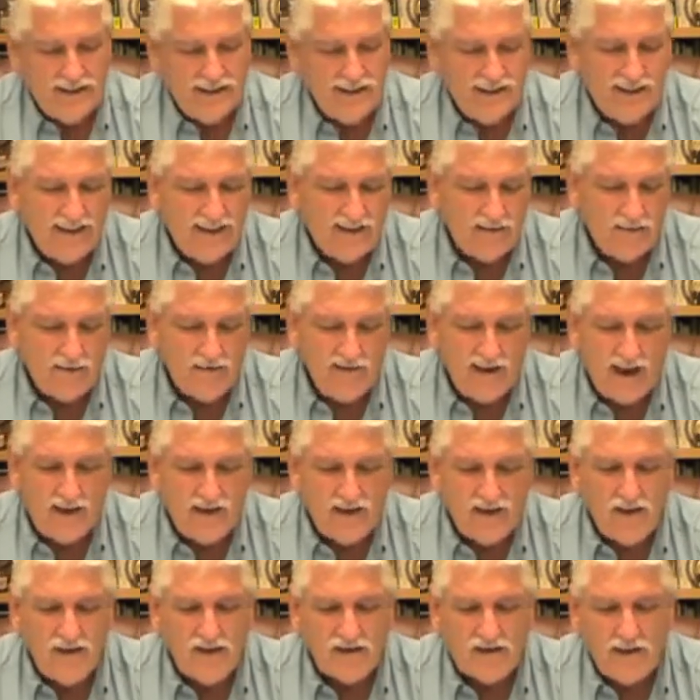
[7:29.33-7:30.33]
And we've
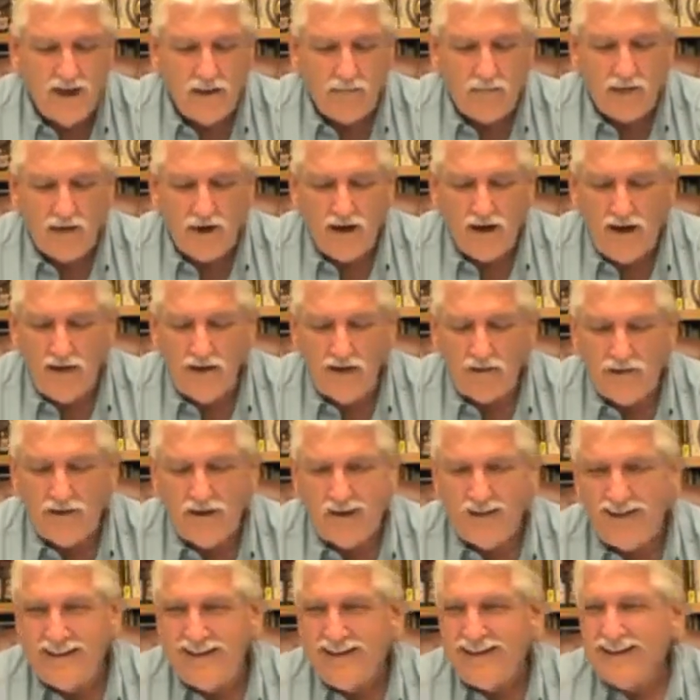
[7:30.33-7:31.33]
had to use up our other
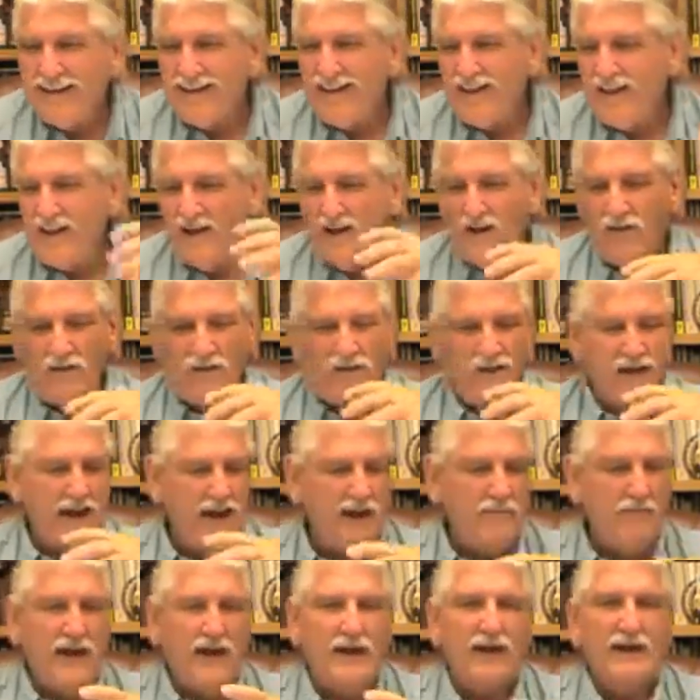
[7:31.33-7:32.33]
one. And, you know, when
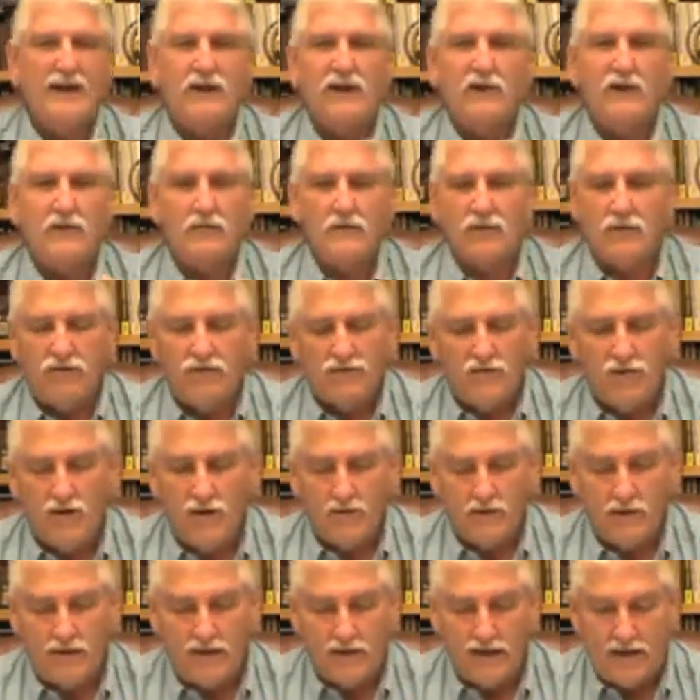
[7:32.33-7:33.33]
I make an herbal
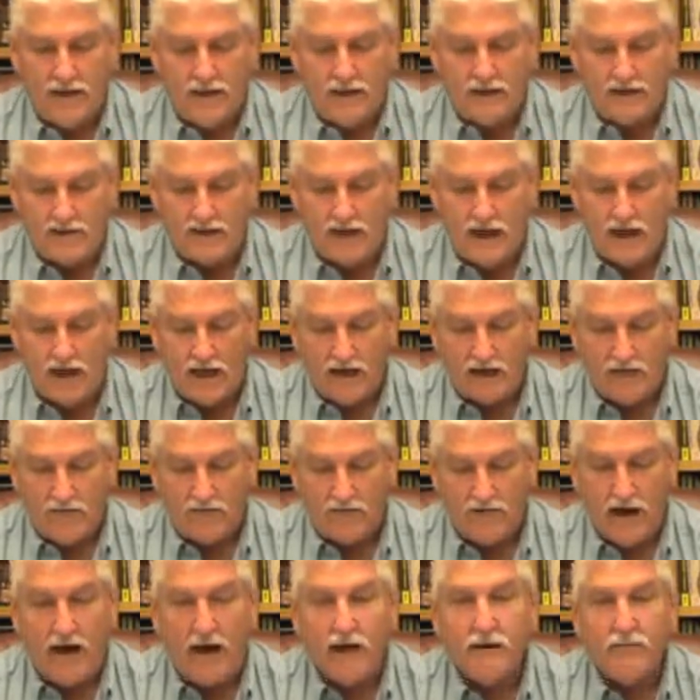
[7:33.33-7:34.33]
formula, it's got to
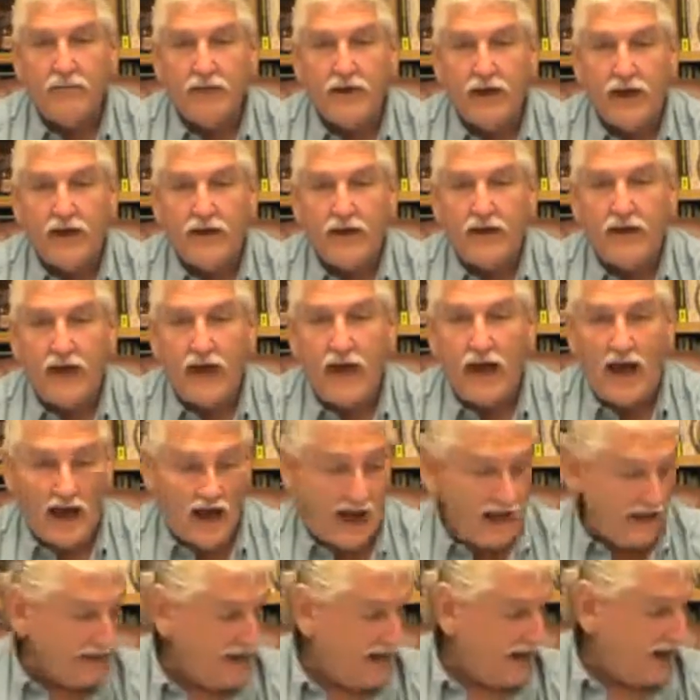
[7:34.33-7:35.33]
vibrate.
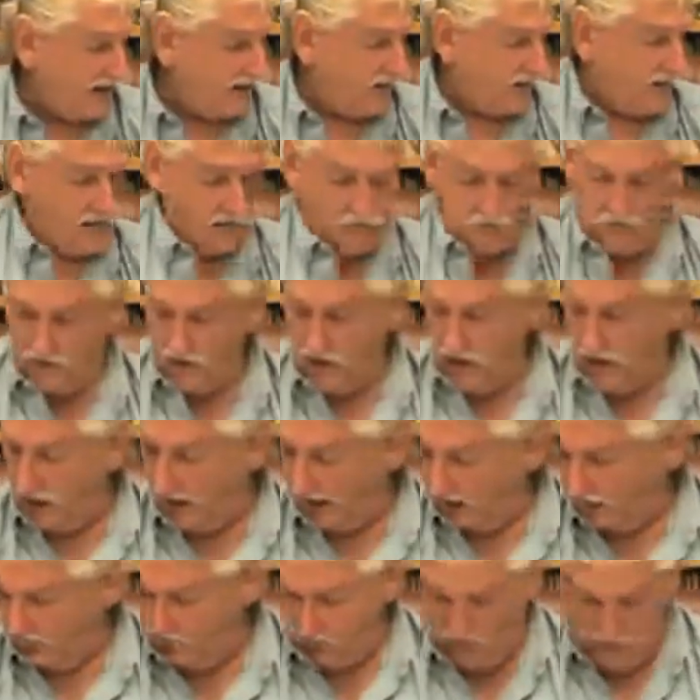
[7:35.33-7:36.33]
I got to go,
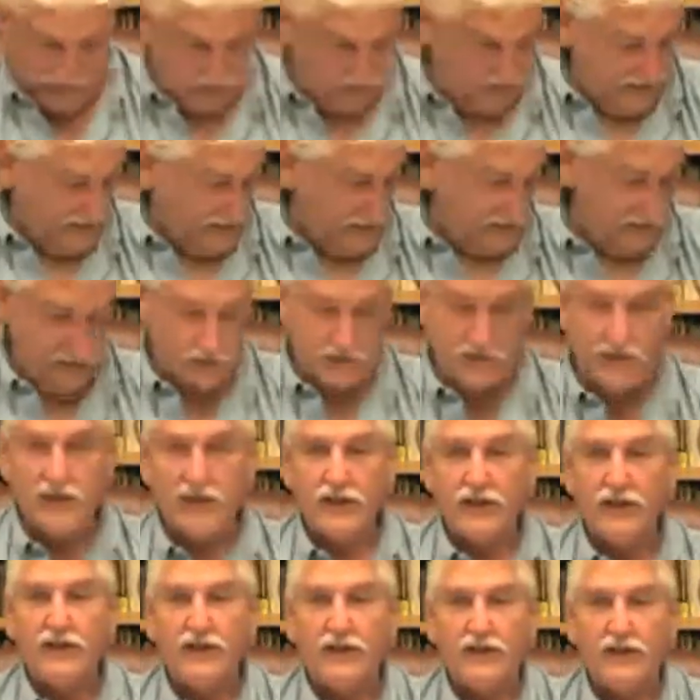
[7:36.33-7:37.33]
wow, this is
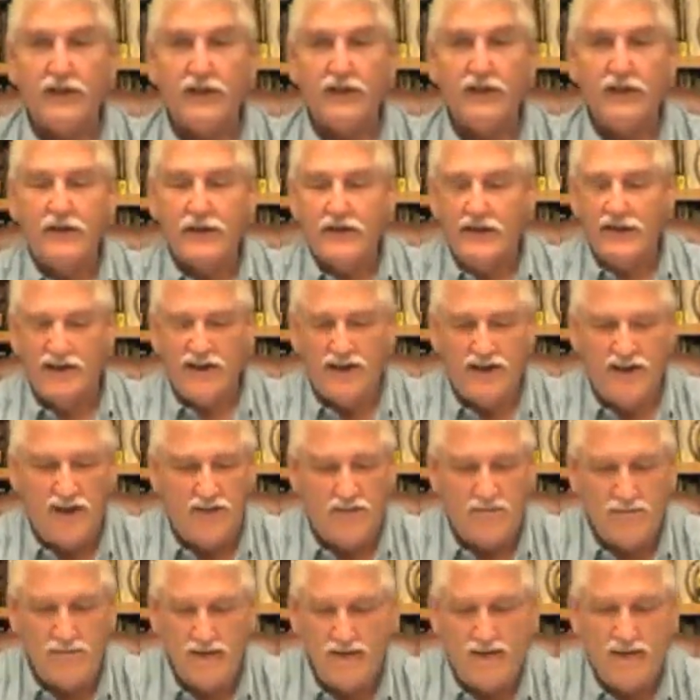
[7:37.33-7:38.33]
good. You
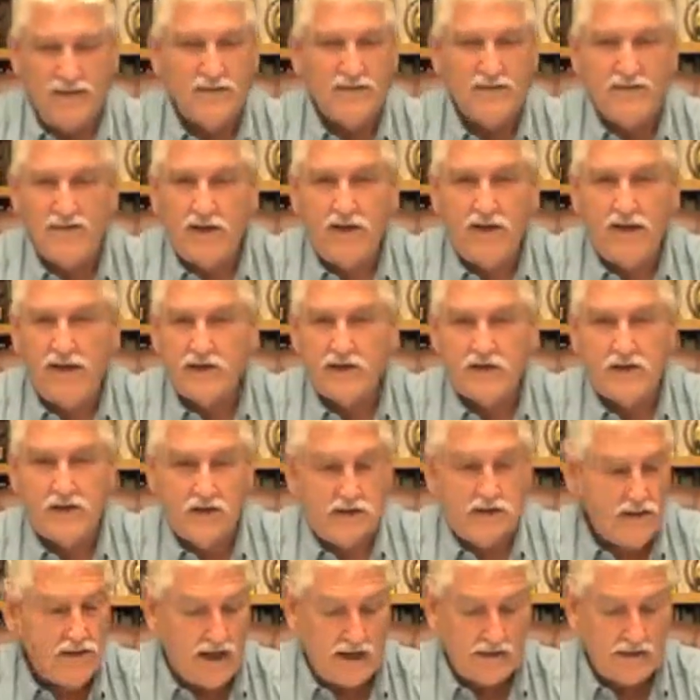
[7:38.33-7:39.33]
know, because if it doesn't
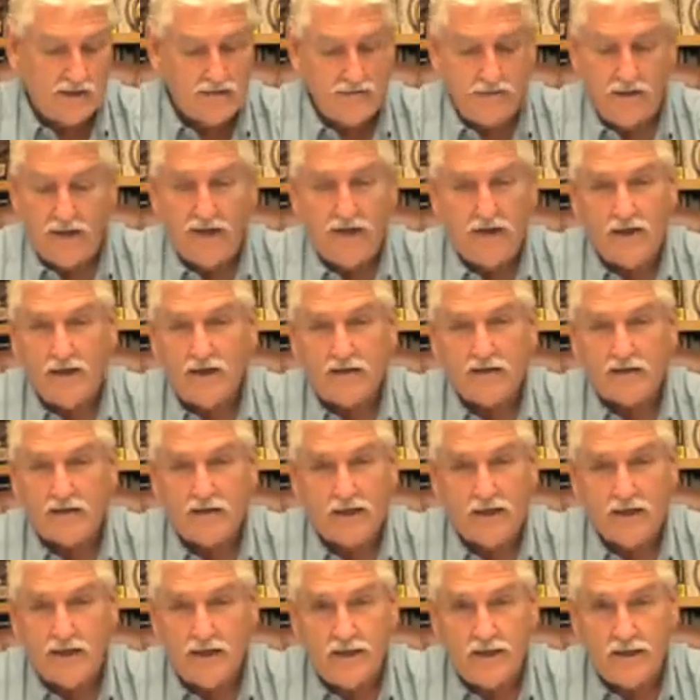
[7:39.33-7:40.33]
do that to me, it
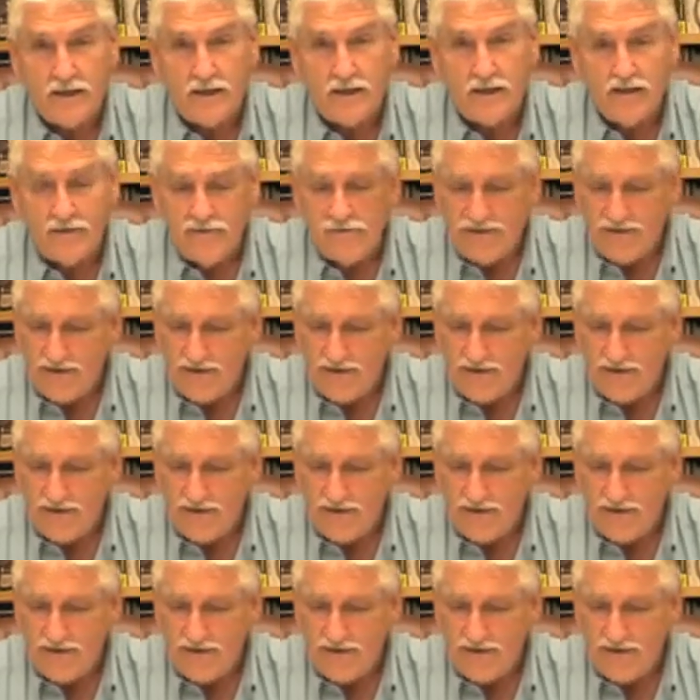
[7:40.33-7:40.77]
isn't good.